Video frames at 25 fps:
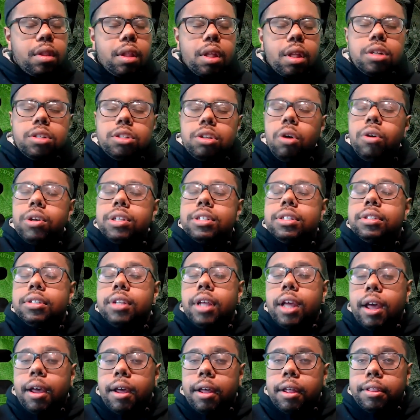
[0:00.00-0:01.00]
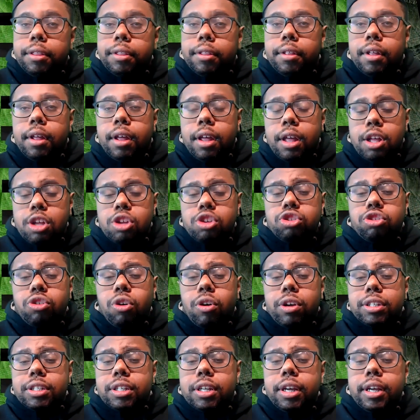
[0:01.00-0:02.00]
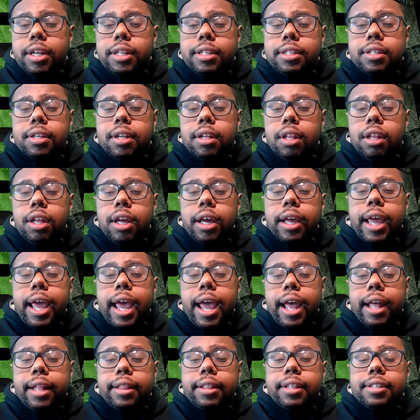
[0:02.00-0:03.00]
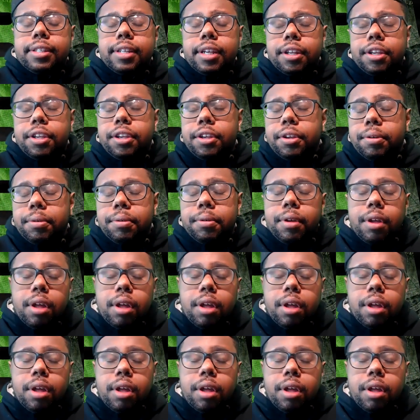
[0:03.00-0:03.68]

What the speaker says: So it's good to look at the 10Q.